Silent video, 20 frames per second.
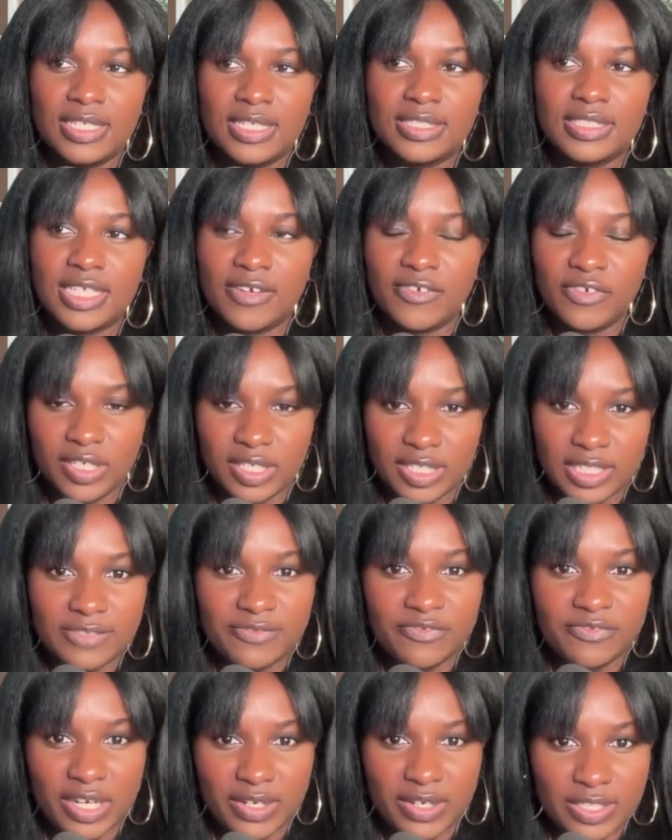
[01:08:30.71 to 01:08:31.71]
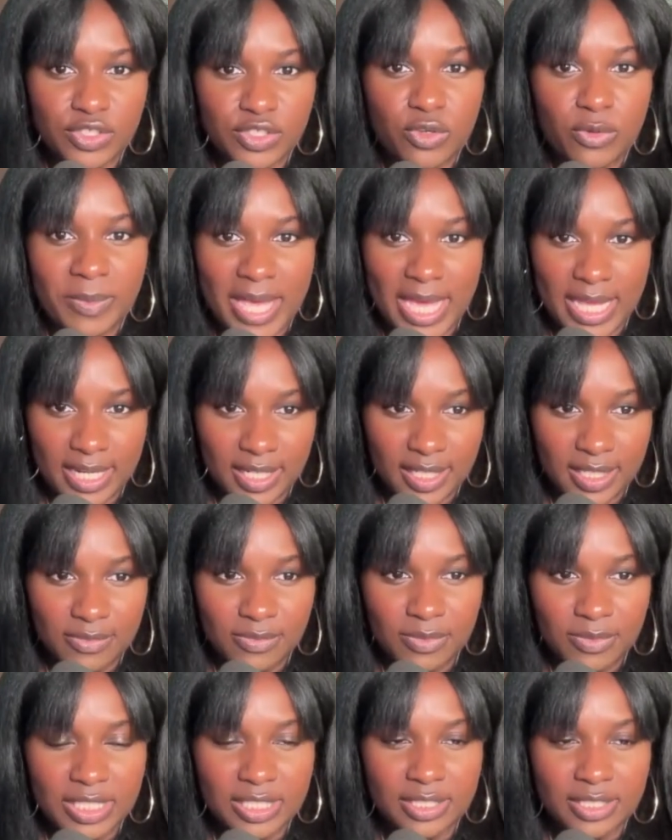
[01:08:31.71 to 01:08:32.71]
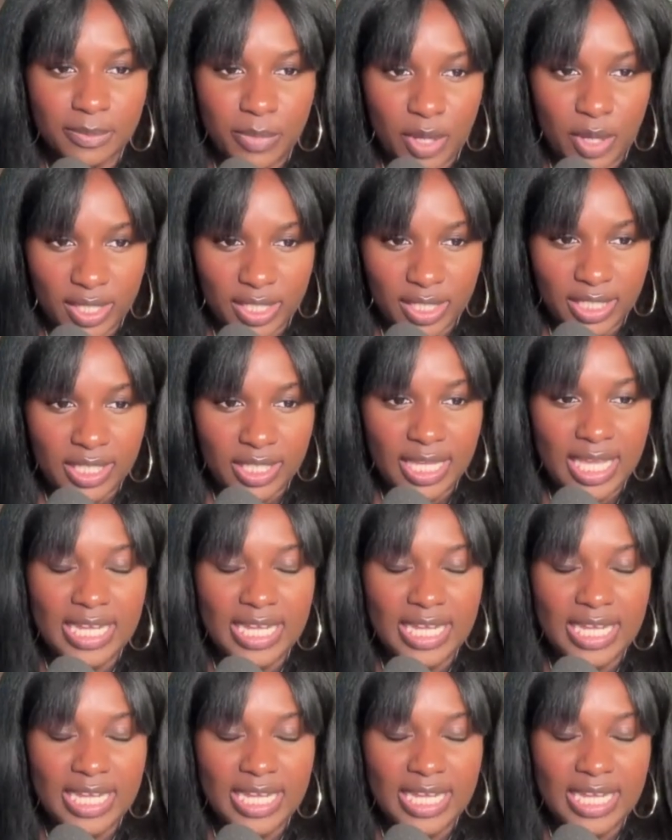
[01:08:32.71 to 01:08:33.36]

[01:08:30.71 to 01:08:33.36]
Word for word: definitely very somatic within the body.